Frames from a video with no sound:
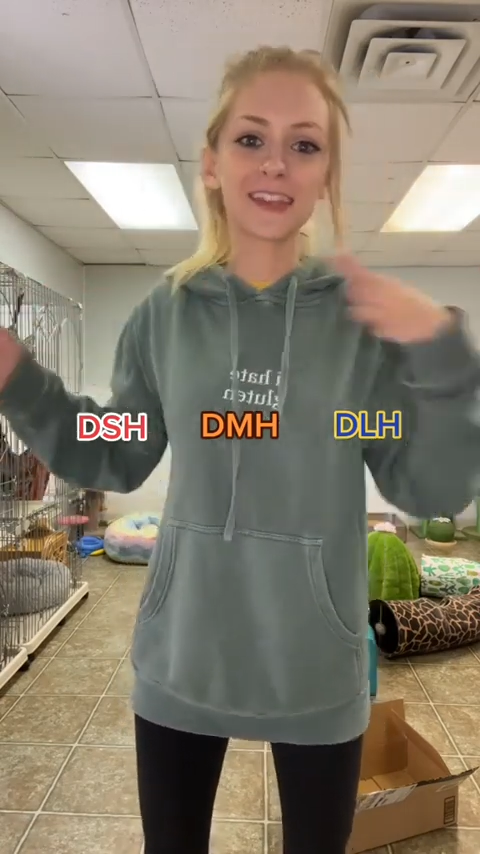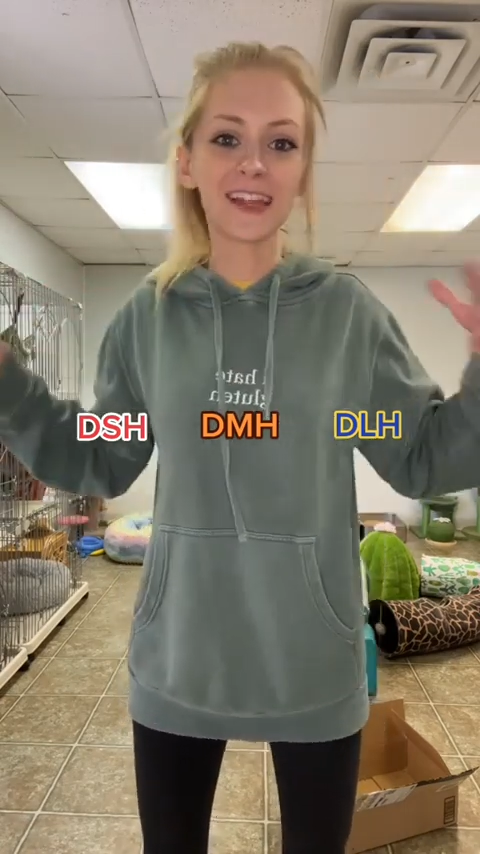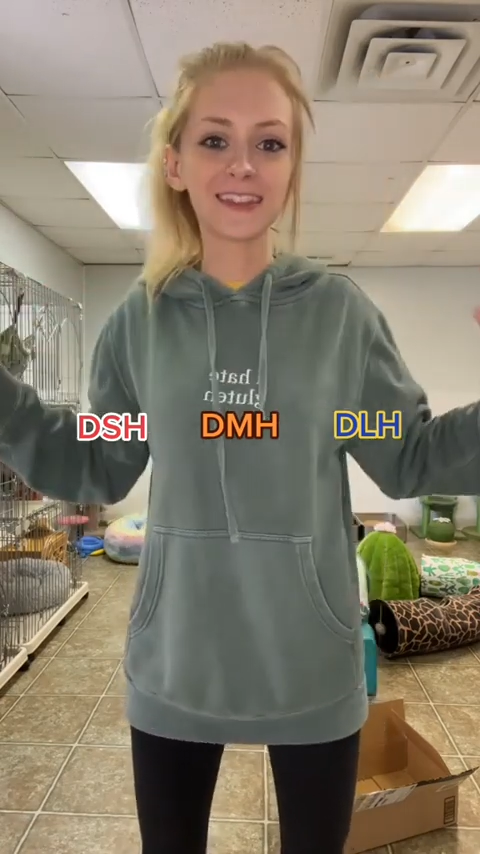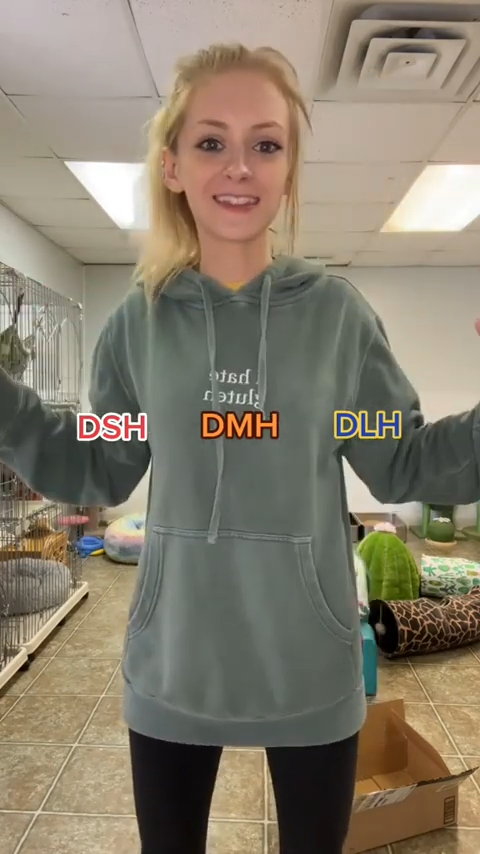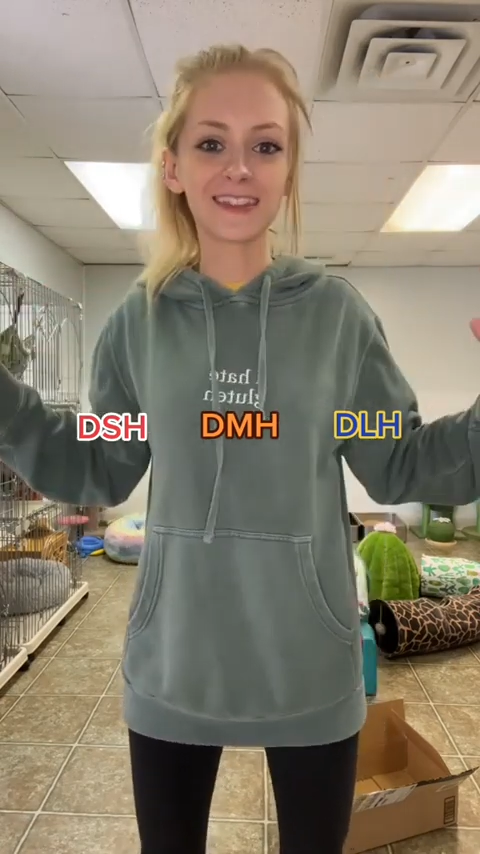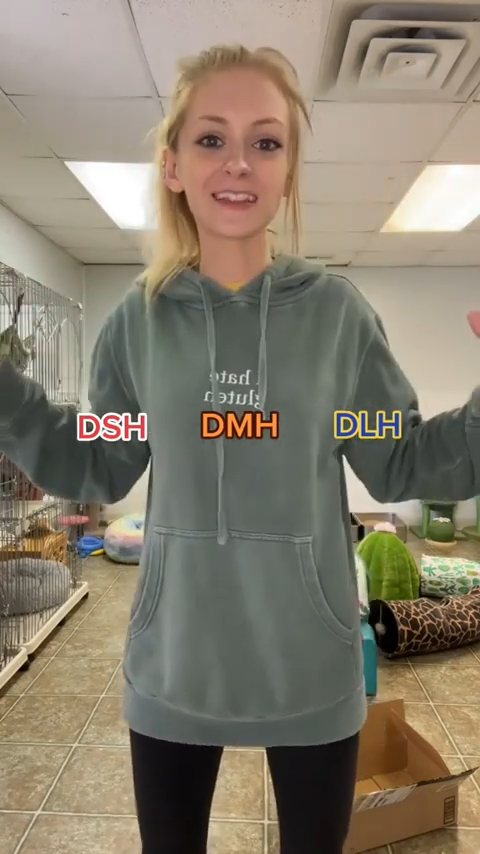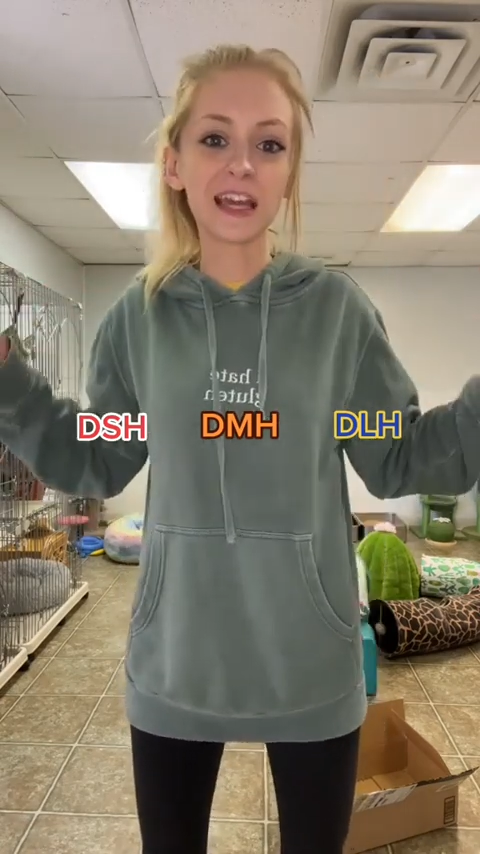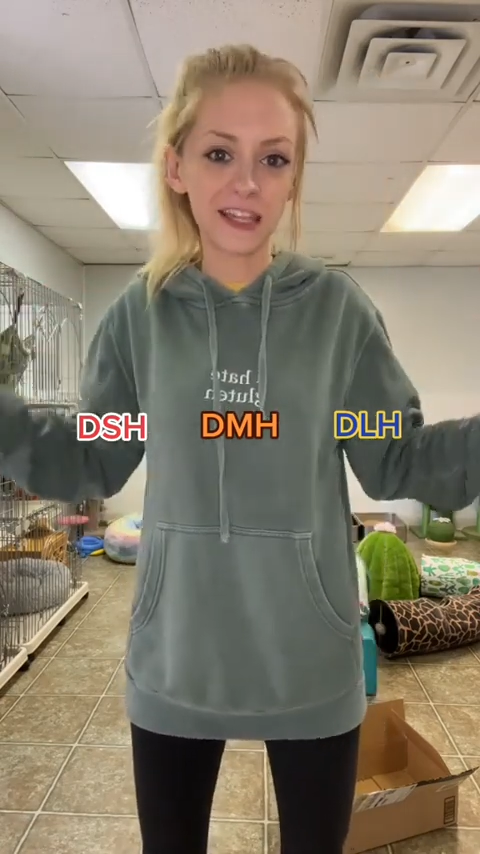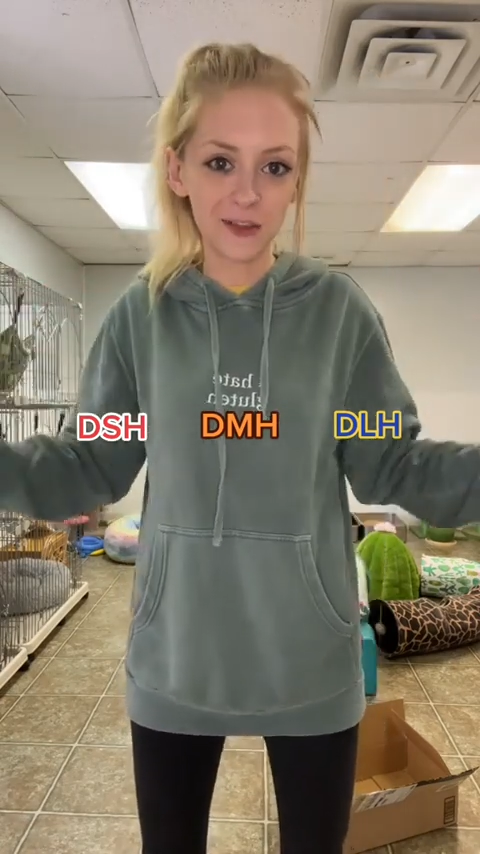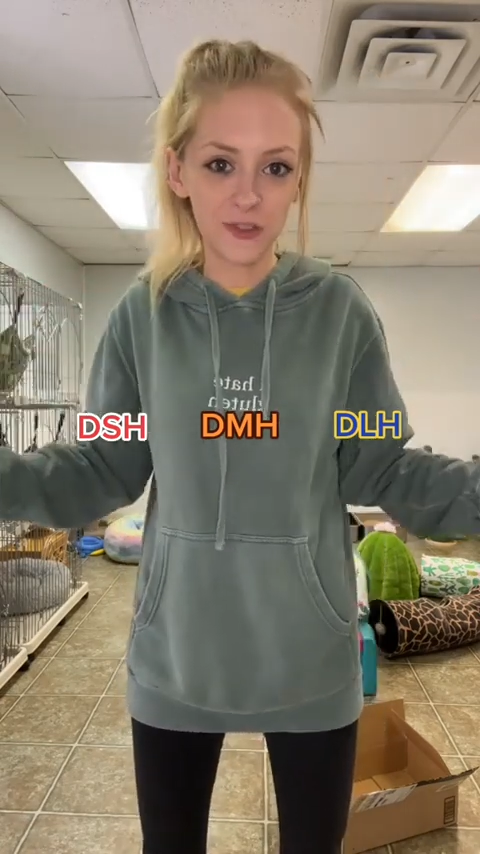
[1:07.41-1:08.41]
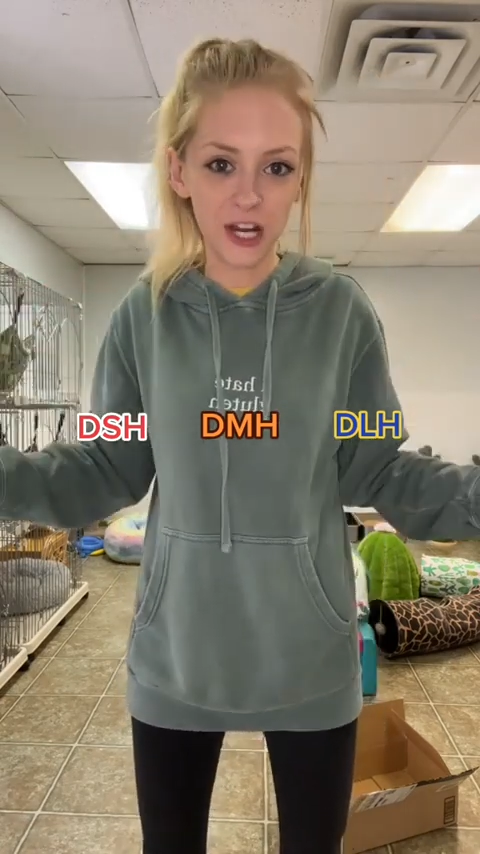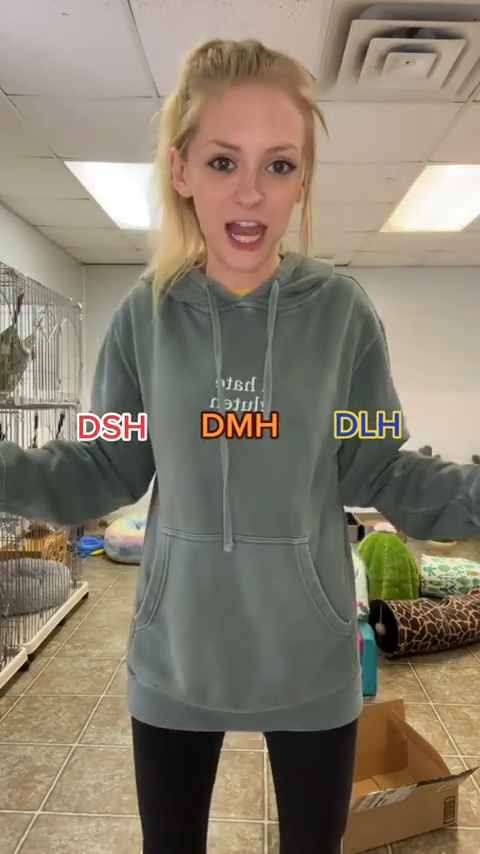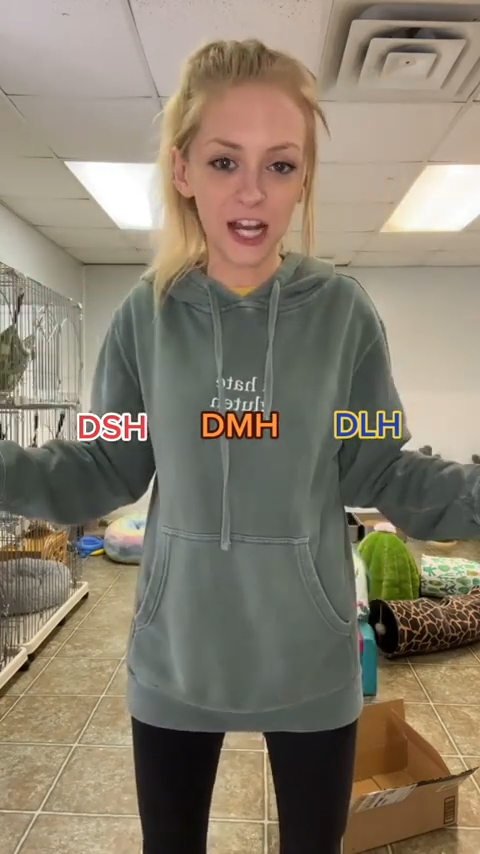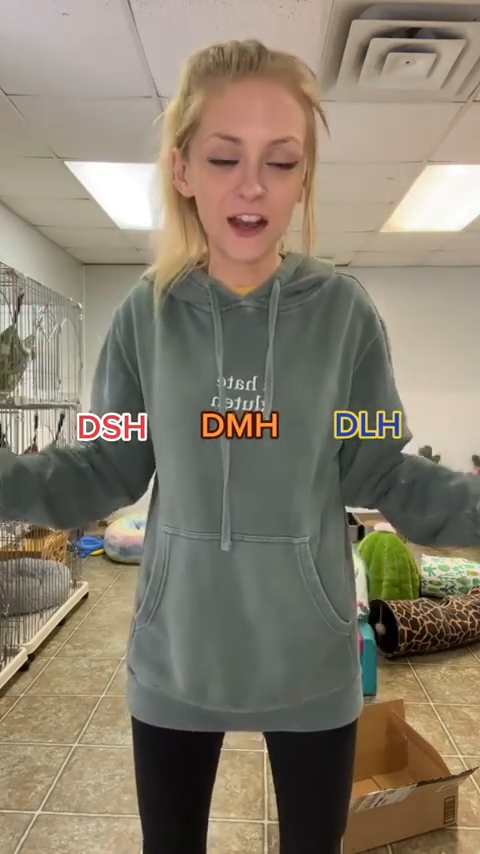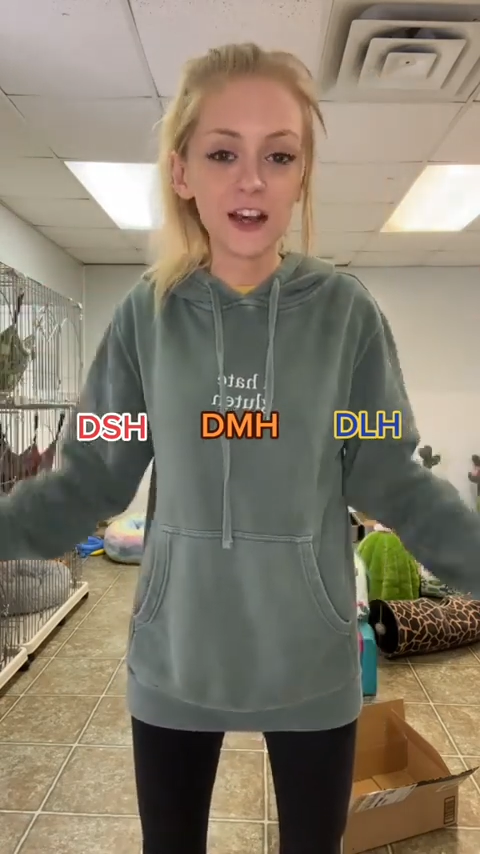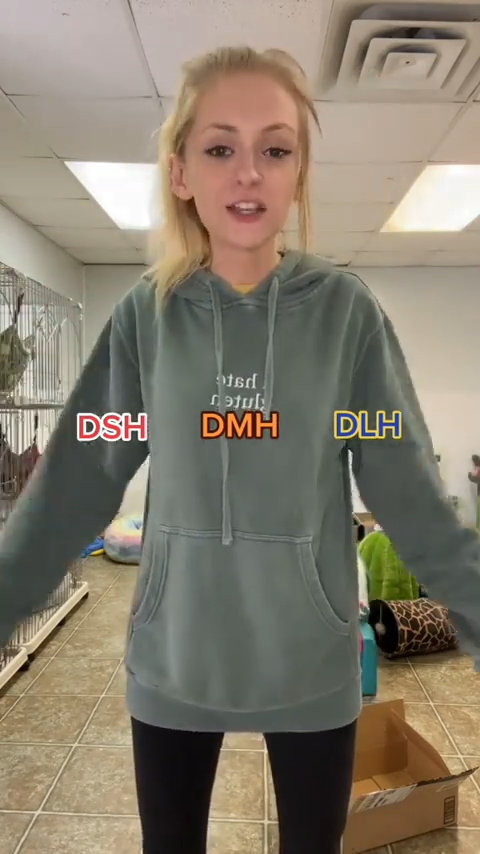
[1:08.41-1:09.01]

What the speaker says: on the length of their hair.